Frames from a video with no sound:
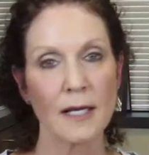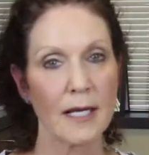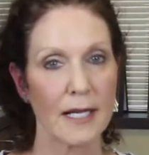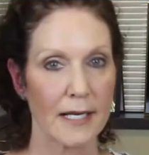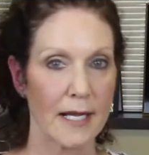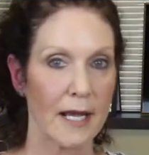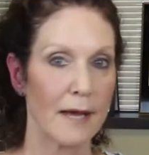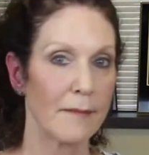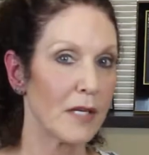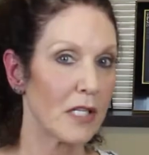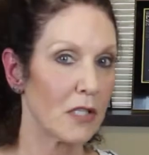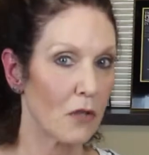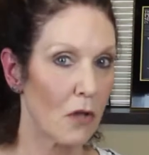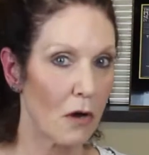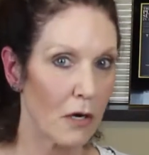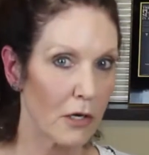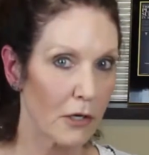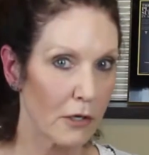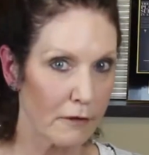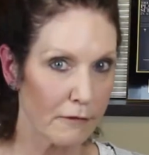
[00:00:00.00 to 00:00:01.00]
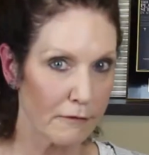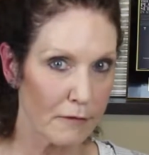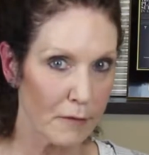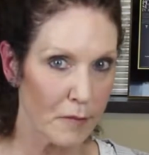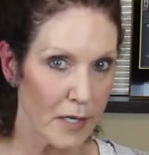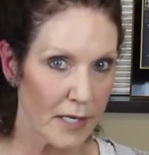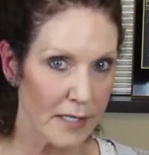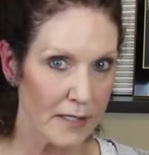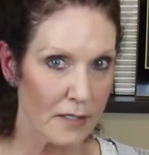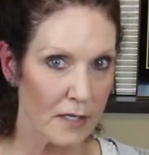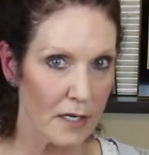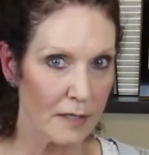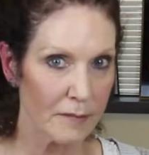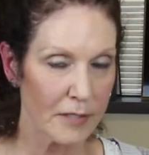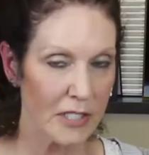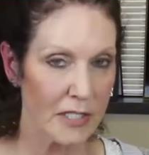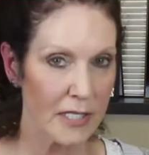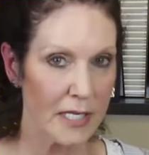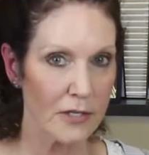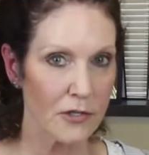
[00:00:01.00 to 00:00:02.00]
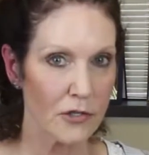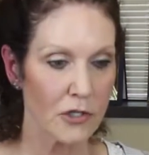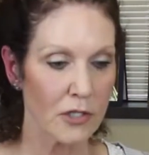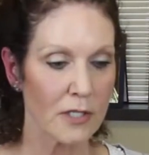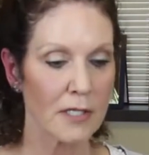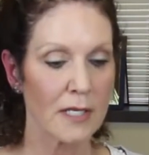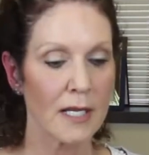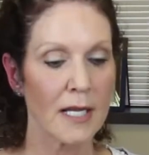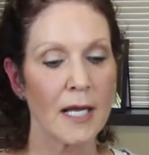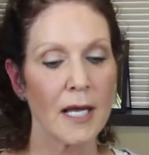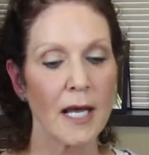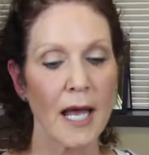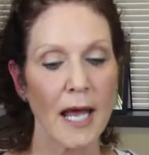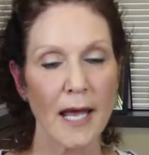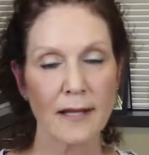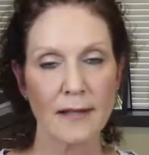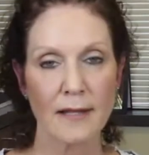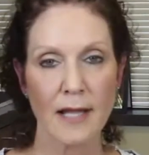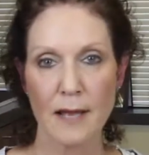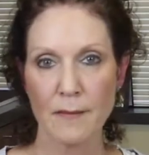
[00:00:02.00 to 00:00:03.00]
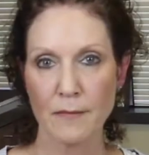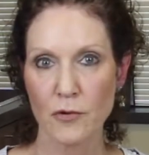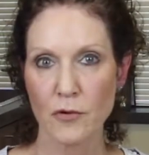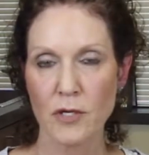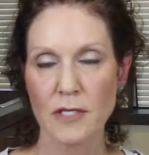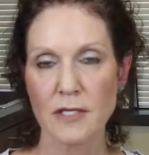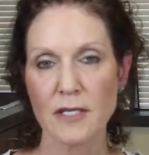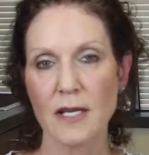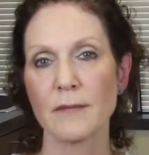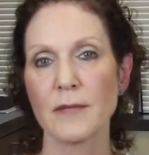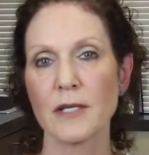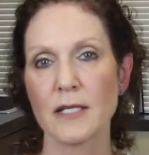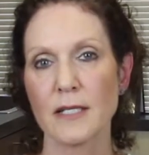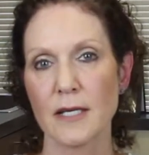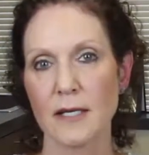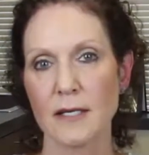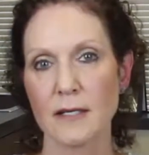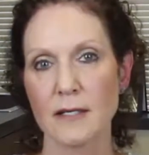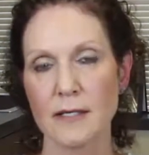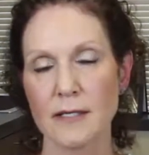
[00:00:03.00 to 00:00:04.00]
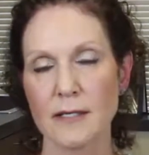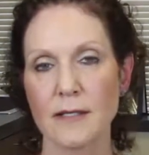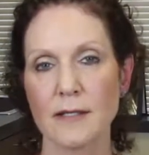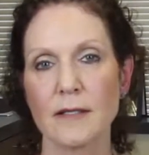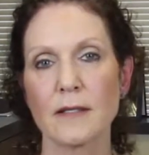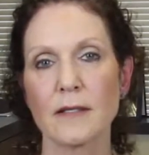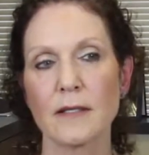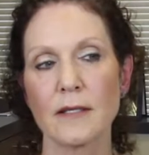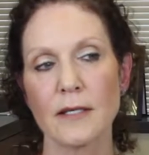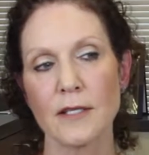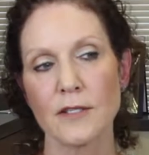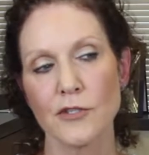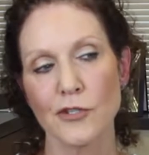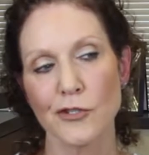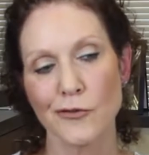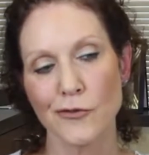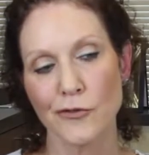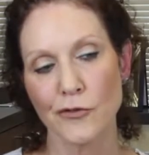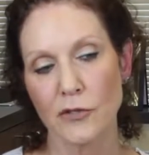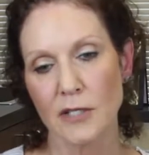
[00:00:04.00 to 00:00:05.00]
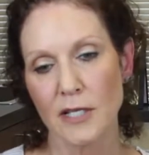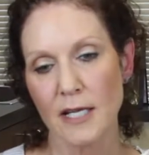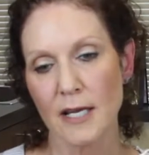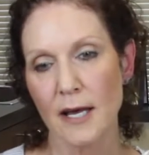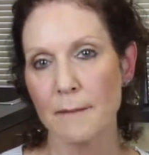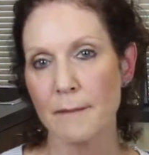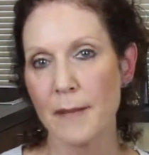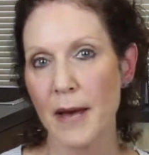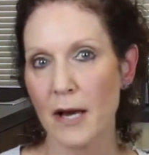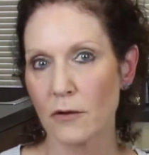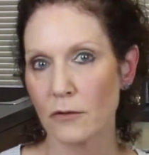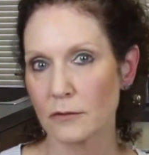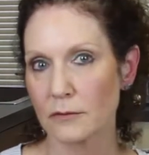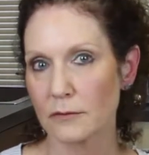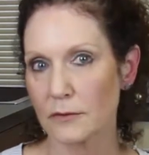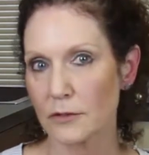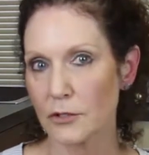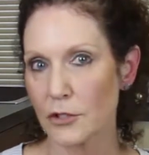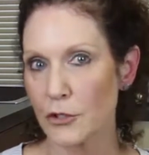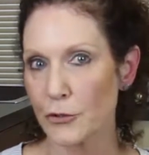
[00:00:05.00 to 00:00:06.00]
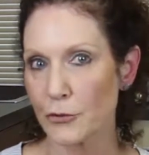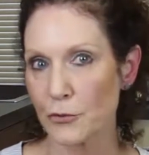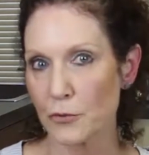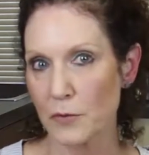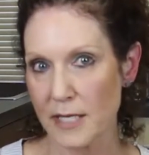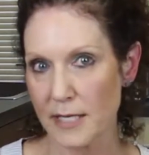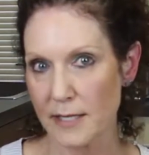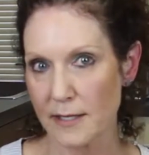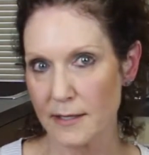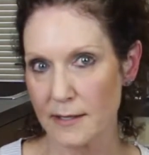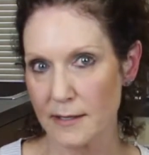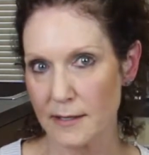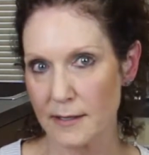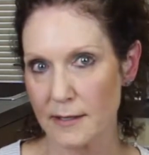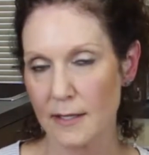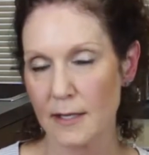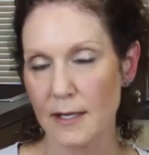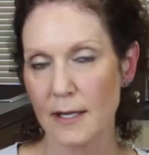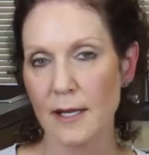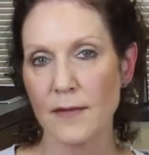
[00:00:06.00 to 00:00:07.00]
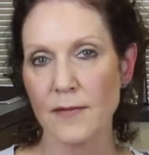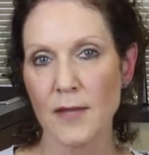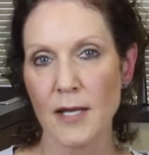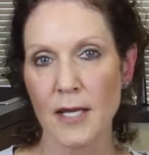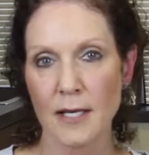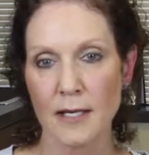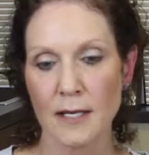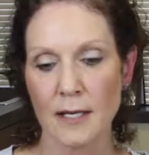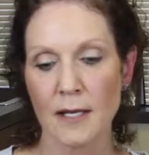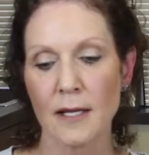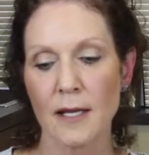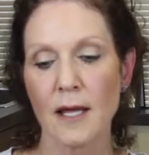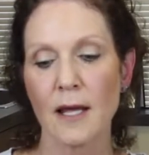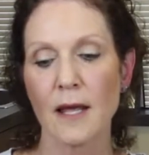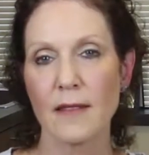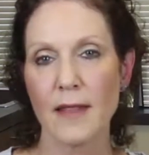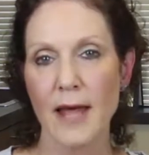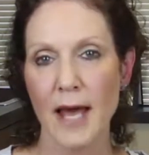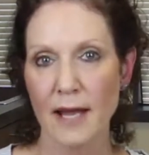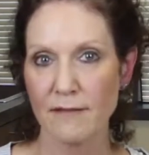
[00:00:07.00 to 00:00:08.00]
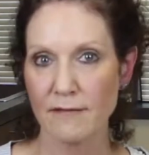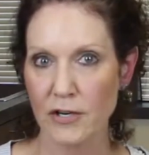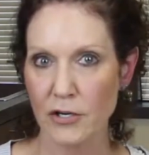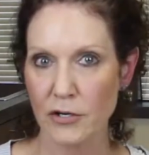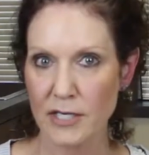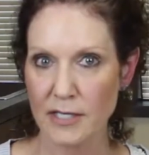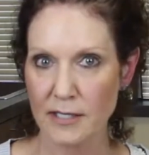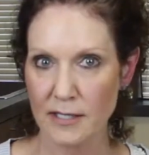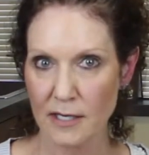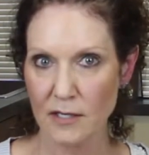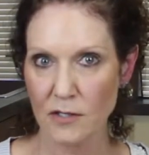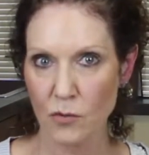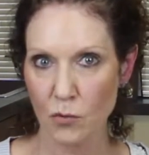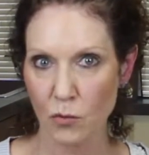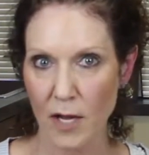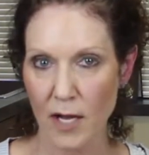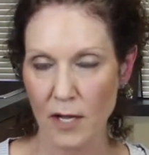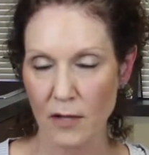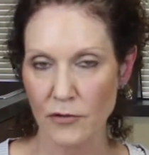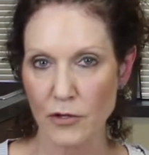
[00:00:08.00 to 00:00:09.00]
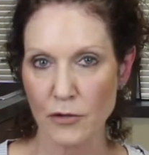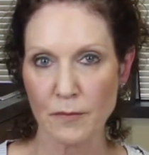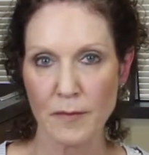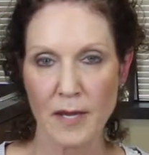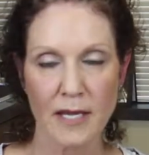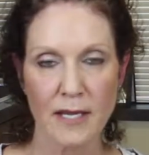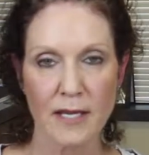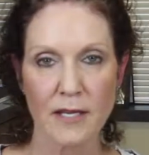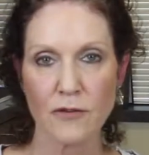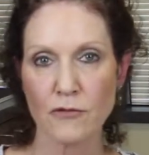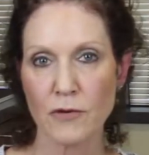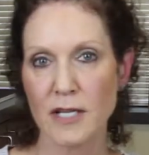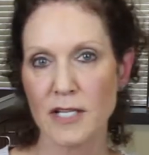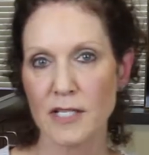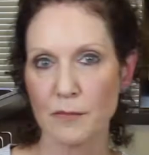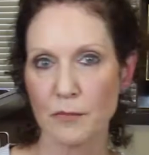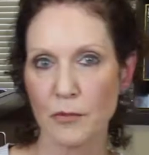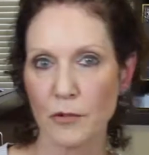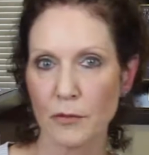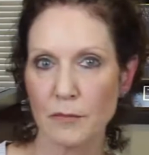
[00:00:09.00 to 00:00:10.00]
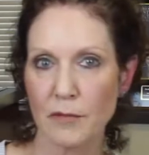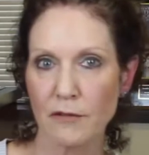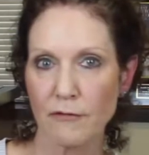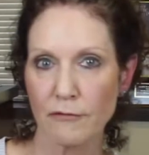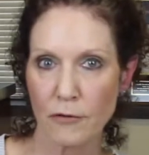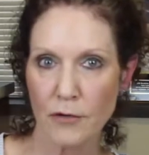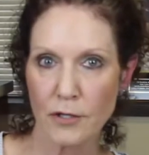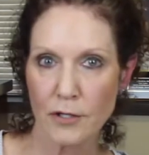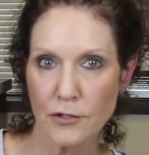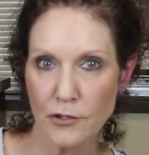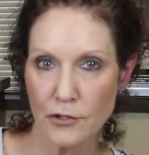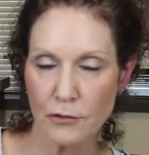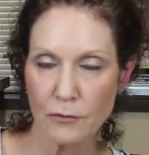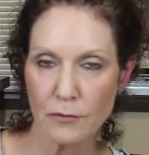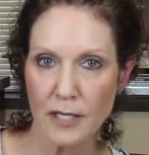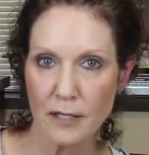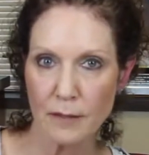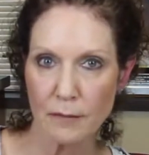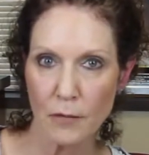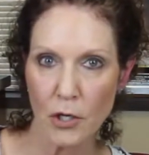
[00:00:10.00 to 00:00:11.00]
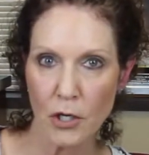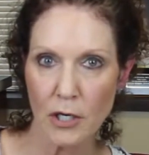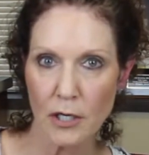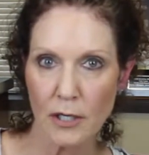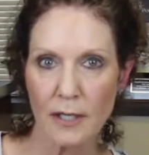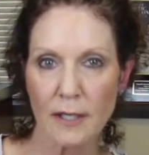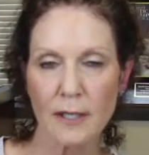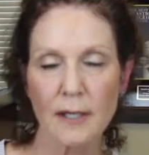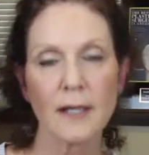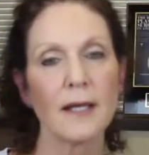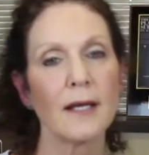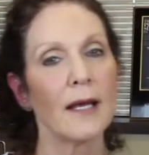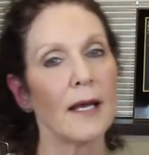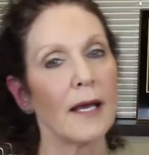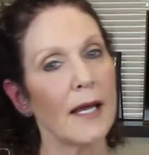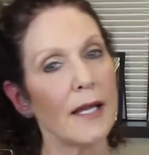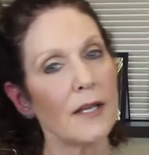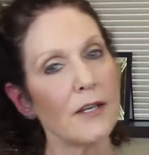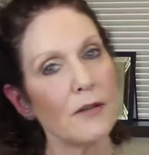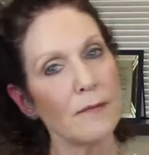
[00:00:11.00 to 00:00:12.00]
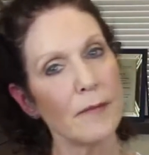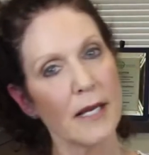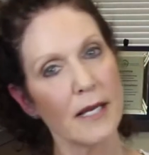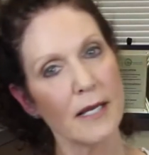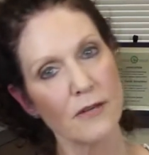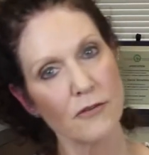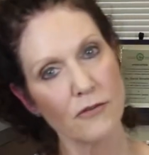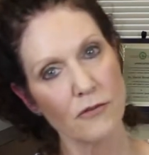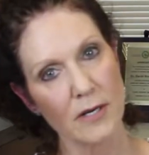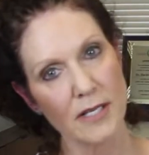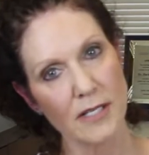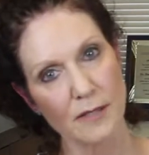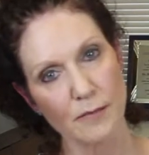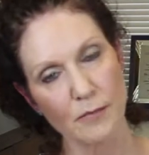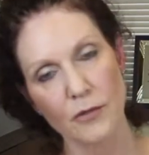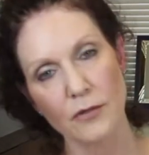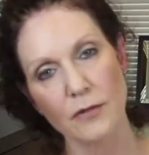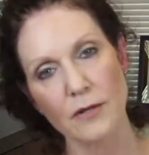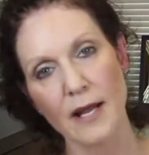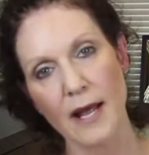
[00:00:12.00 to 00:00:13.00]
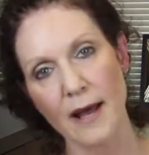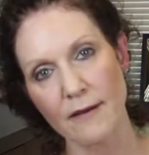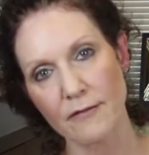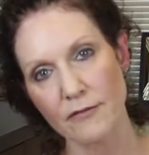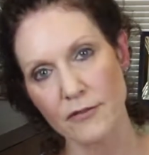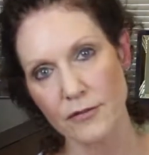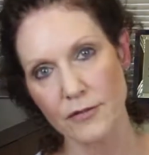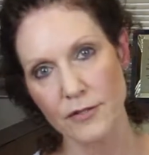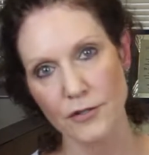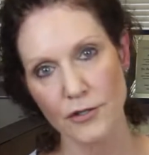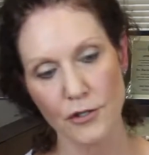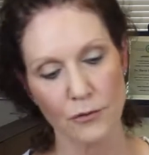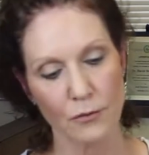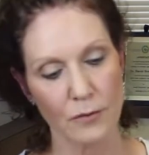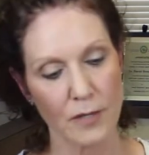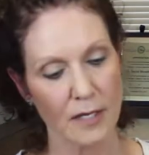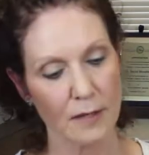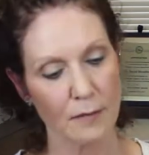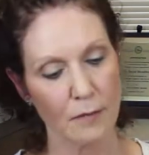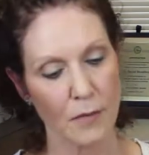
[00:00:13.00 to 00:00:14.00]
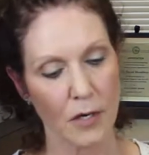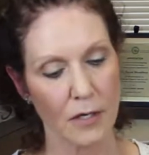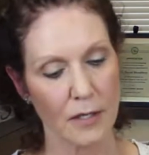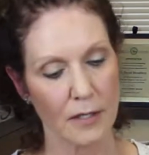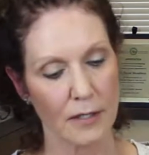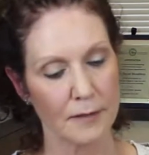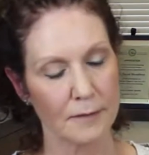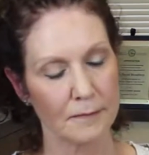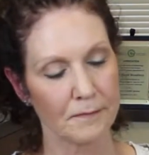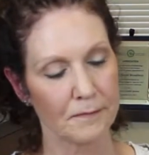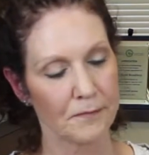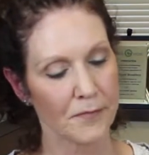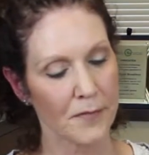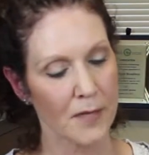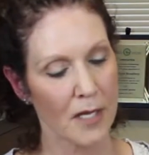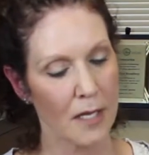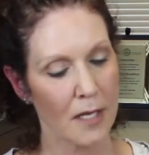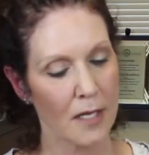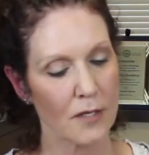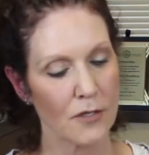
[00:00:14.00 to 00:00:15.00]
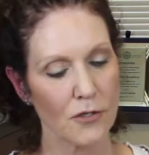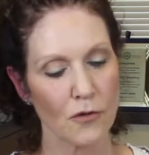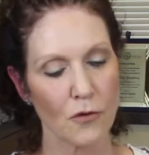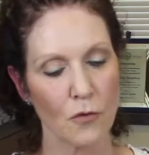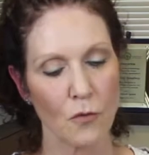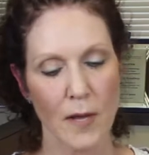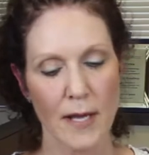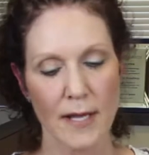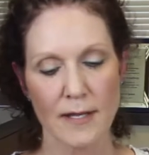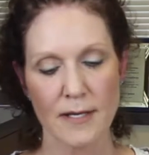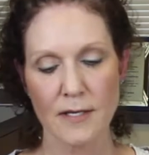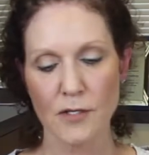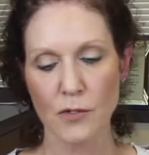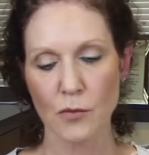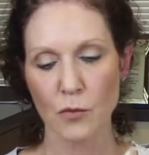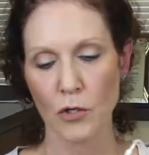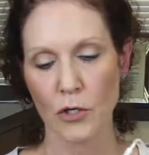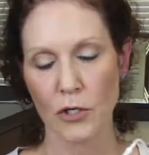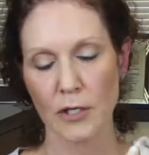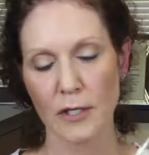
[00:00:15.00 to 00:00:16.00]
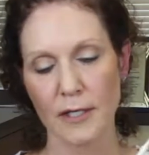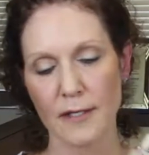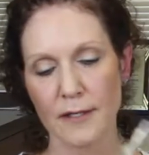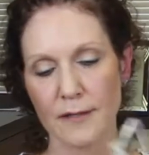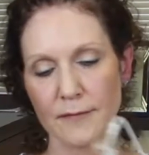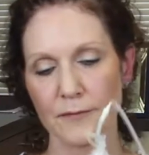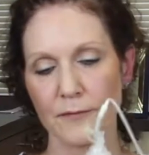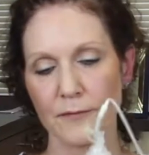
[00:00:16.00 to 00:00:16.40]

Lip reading: It can be longer for breast augmentation, and lipo and tummy tucks, it's usually about 2 weeks. And then that varies as well. You may get drains pulled before the 2-week mark, and you may get drains pulled after the 2-week mark. So the way these work,